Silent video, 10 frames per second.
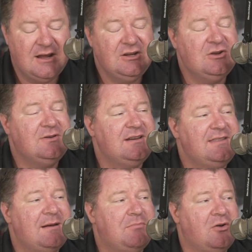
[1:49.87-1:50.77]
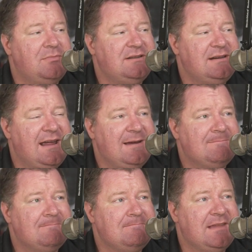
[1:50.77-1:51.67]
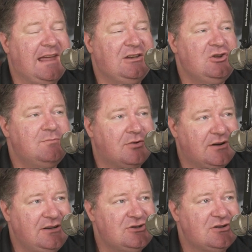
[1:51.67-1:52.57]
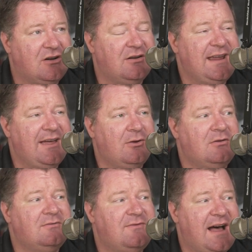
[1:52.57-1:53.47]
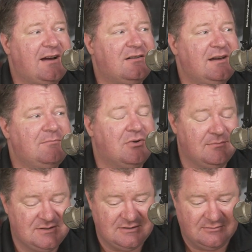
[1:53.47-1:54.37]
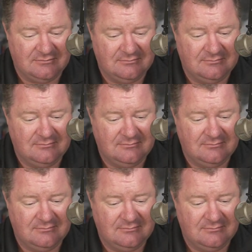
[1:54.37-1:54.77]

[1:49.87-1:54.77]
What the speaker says: You get in that pulpit today, and you preach on hell, fire, and brimstone.